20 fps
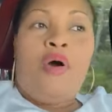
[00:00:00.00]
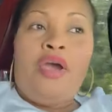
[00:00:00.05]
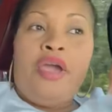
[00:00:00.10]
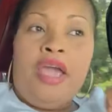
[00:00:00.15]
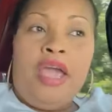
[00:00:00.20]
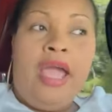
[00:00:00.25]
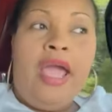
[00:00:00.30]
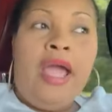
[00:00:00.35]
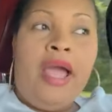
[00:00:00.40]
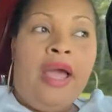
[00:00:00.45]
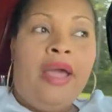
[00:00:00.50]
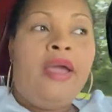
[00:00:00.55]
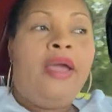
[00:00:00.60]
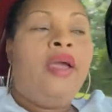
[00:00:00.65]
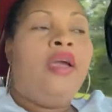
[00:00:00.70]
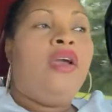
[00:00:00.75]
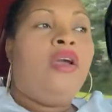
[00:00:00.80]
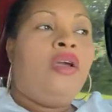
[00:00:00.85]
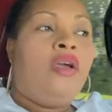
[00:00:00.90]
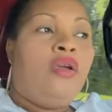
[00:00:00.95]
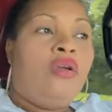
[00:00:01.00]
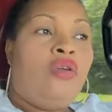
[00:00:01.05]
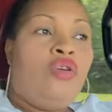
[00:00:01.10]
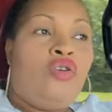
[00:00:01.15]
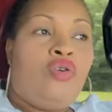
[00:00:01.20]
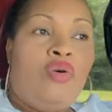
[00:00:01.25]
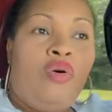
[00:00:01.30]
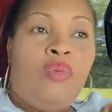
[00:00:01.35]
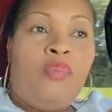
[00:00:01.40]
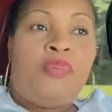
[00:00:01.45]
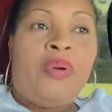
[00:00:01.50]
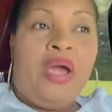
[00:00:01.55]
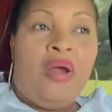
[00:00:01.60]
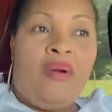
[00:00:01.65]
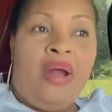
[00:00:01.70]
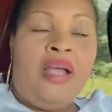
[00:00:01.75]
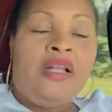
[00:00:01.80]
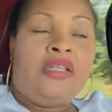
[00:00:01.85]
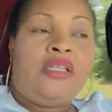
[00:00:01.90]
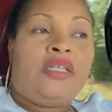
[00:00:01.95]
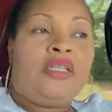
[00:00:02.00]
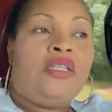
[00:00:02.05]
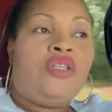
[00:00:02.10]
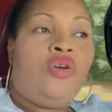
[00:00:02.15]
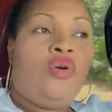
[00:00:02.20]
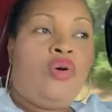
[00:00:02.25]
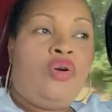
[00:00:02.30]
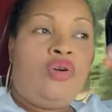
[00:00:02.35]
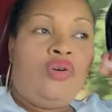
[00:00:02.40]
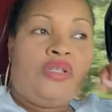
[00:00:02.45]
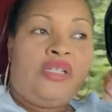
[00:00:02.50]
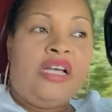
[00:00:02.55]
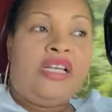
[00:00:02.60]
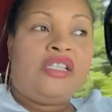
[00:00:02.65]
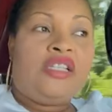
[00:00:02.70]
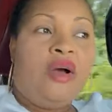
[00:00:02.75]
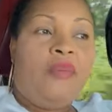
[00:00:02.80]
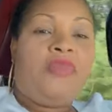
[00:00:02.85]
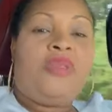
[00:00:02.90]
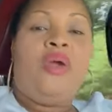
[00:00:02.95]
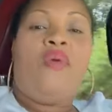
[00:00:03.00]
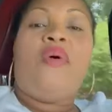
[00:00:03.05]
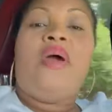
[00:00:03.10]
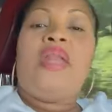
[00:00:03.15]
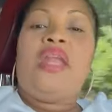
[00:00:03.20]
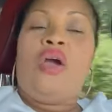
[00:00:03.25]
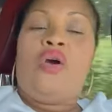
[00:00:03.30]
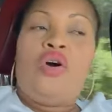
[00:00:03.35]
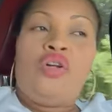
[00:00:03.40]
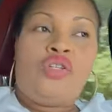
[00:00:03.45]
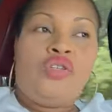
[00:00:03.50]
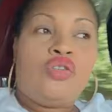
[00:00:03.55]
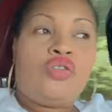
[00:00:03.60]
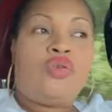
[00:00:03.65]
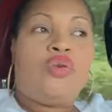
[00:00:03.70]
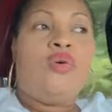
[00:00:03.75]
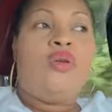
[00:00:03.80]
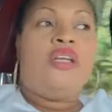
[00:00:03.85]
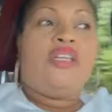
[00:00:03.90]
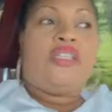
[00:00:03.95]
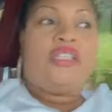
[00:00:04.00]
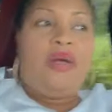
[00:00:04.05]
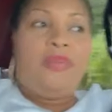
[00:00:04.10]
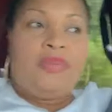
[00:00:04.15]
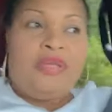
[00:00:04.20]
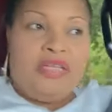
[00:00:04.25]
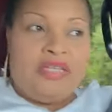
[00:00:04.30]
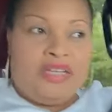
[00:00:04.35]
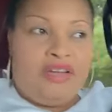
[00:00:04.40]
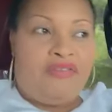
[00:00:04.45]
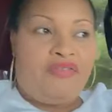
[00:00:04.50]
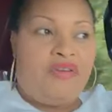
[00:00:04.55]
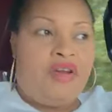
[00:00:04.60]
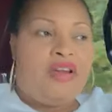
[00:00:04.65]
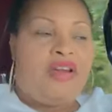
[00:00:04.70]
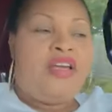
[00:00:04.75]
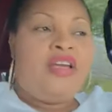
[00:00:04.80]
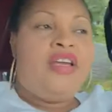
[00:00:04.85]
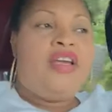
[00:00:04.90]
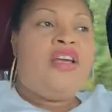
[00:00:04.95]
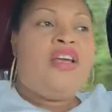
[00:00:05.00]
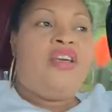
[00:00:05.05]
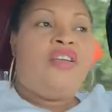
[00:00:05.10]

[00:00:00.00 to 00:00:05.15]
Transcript: But here, you parents, you're going to say something when they go to school is something different.